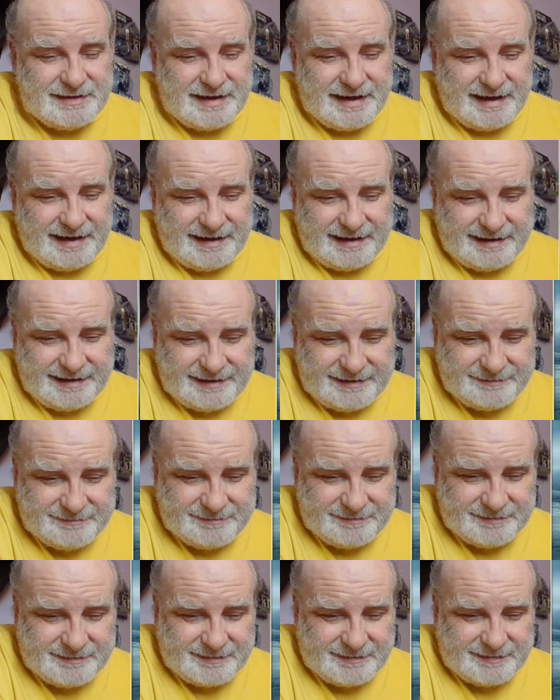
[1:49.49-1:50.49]

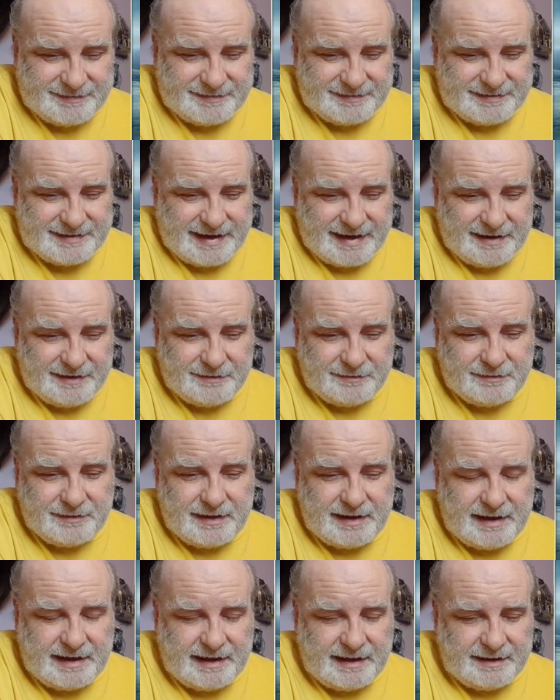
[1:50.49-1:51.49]
Now,
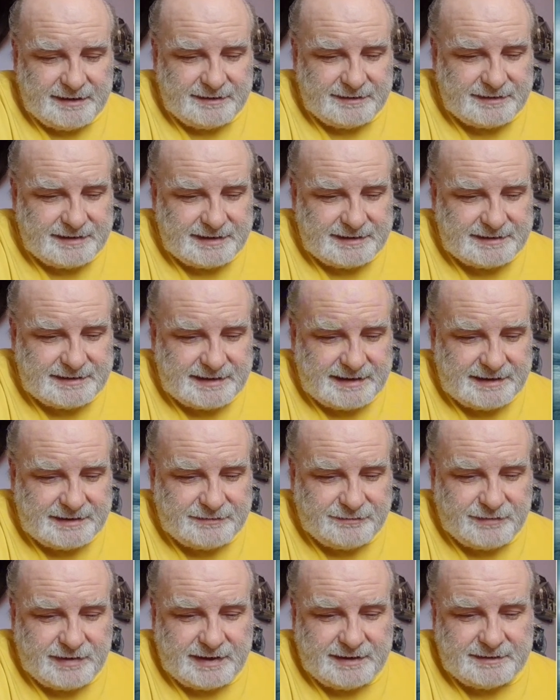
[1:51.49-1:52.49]
this is
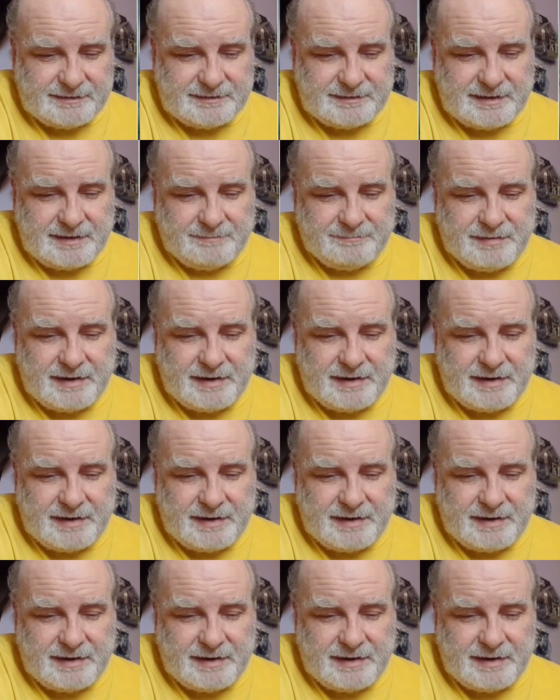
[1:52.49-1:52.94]
written